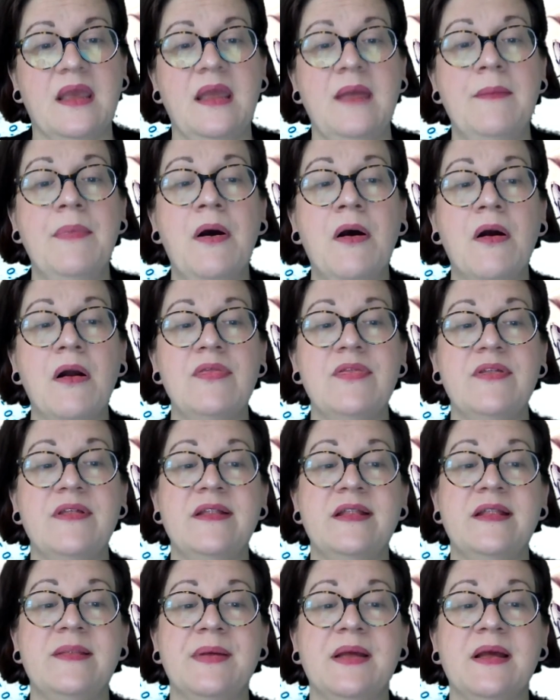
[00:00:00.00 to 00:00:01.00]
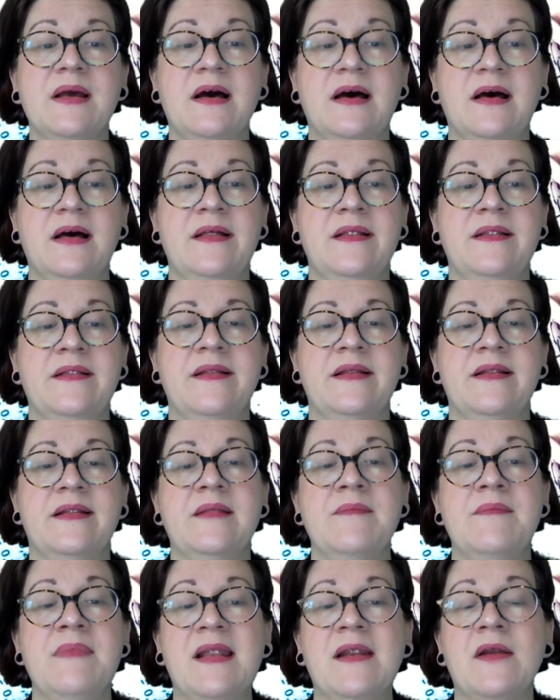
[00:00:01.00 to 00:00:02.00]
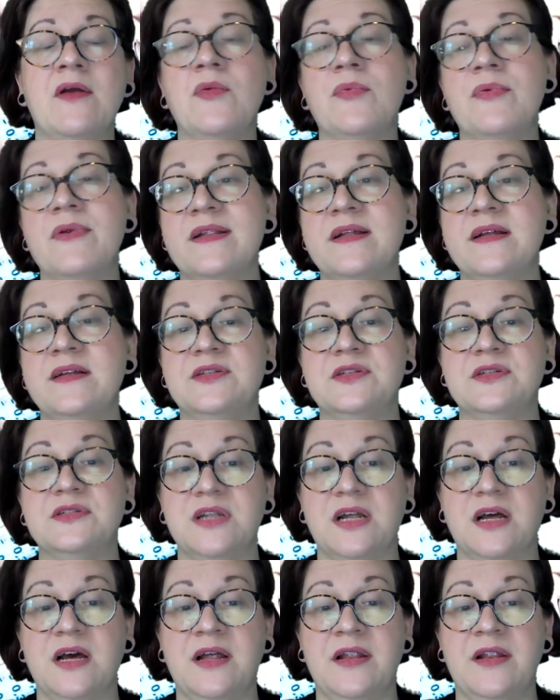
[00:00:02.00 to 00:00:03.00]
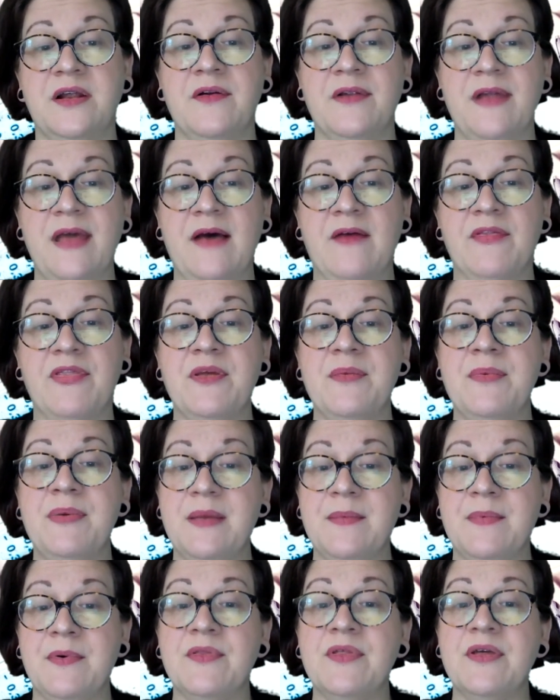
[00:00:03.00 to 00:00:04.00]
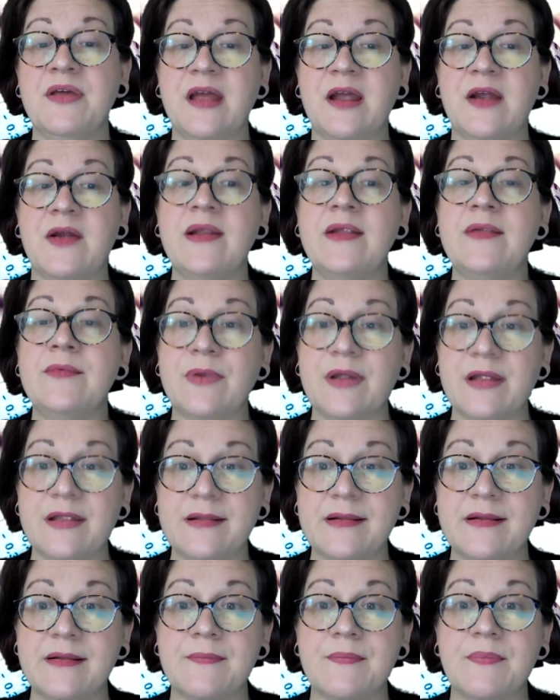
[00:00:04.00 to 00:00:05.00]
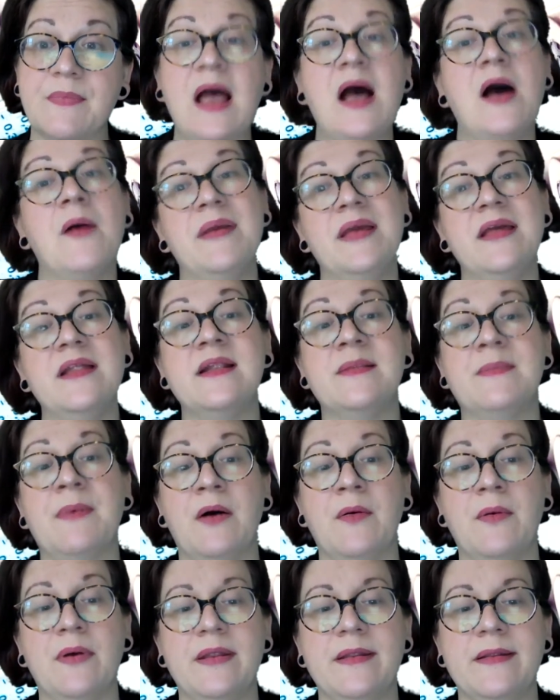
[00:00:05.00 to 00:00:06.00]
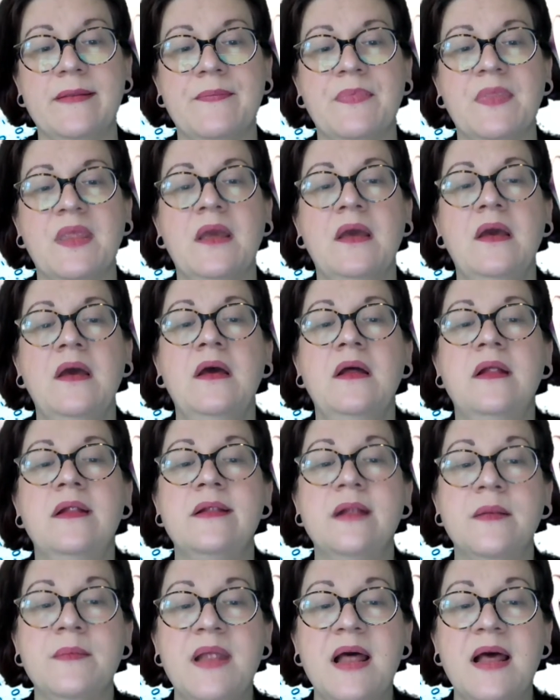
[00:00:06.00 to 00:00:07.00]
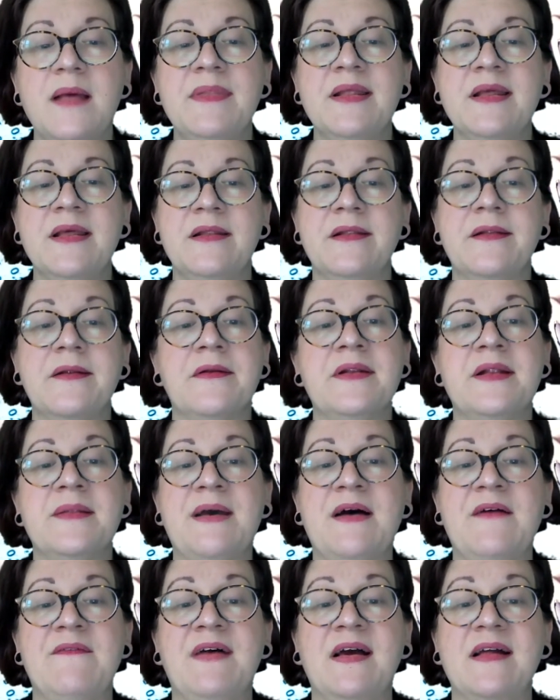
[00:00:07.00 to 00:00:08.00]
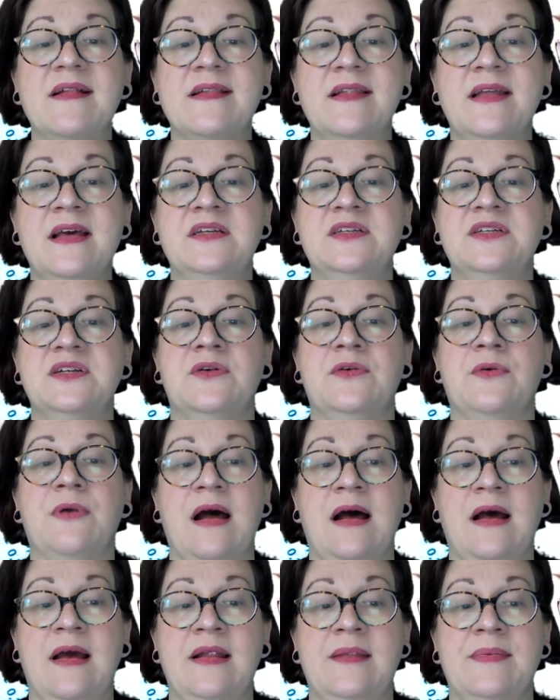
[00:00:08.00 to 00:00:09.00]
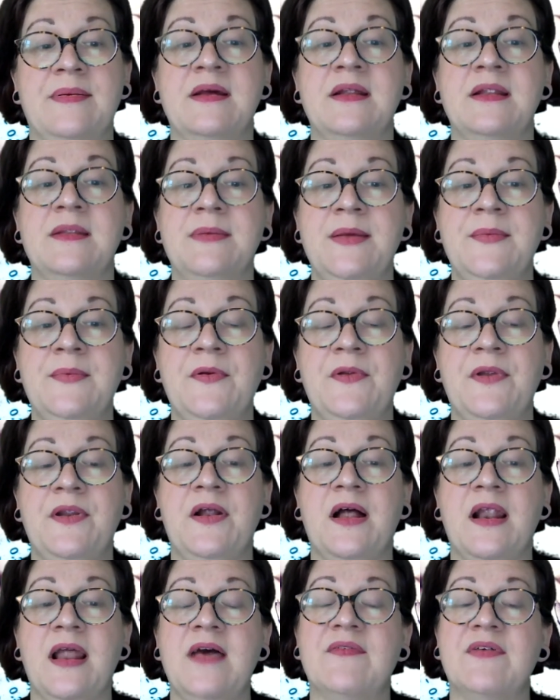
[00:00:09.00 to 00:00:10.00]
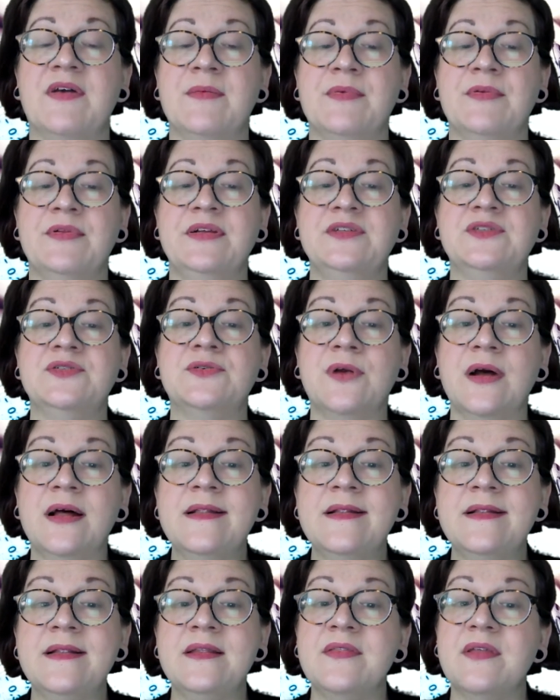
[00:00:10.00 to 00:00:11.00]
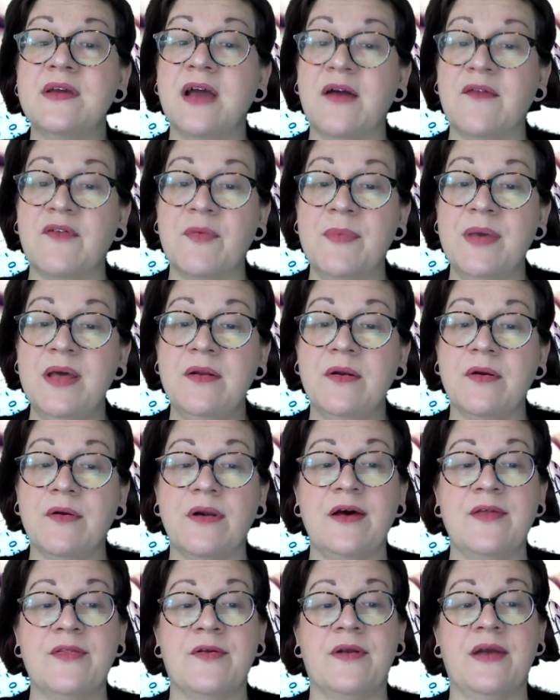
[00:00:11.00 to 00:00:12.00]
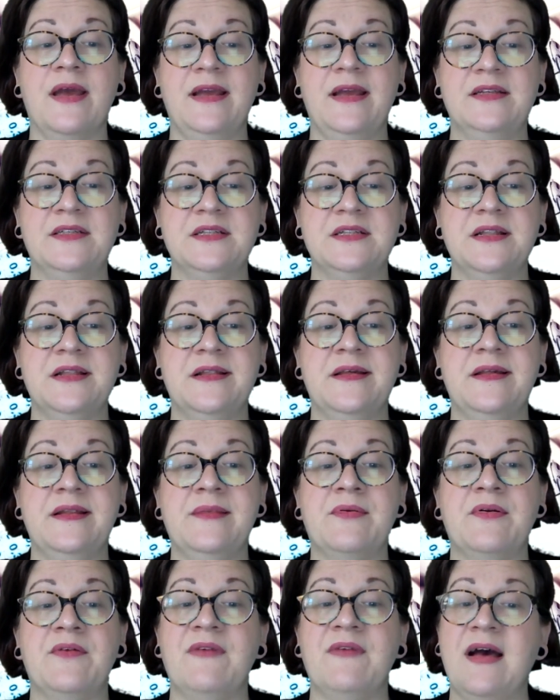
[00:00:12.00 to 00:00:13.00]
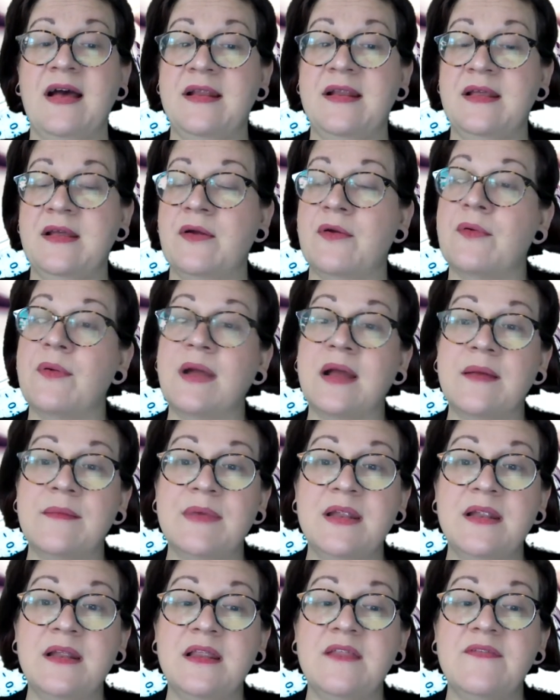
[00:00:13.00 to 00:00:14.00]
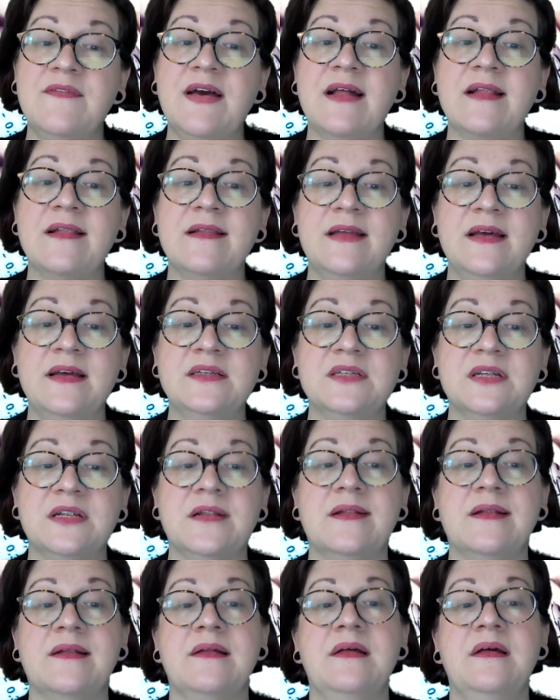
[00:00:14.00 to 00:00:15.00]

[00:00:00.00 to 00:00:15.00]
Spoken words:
In part, this is because it's a medical procedure done on healthy people that carries risks, albeit small ones. Sometimes concerns about vaccination arise because people do not have complete trust in the government or other agencies providing or recommending the vaccinations.